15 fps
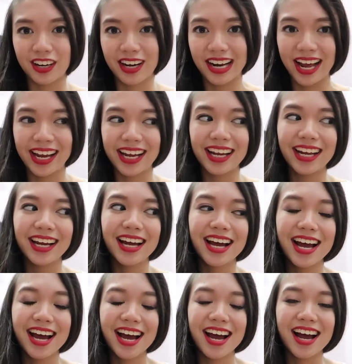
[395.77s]
And I
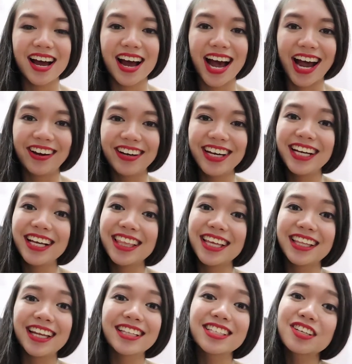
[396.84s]
really
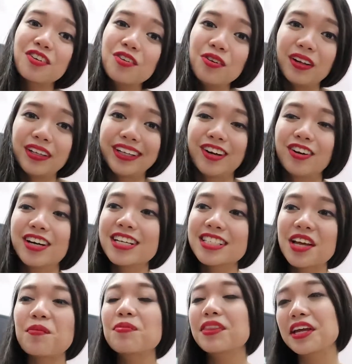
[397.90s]
think that it's cool. You know, there's
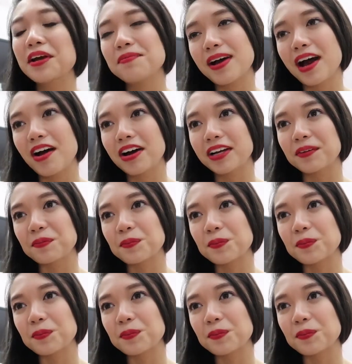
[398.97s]
something about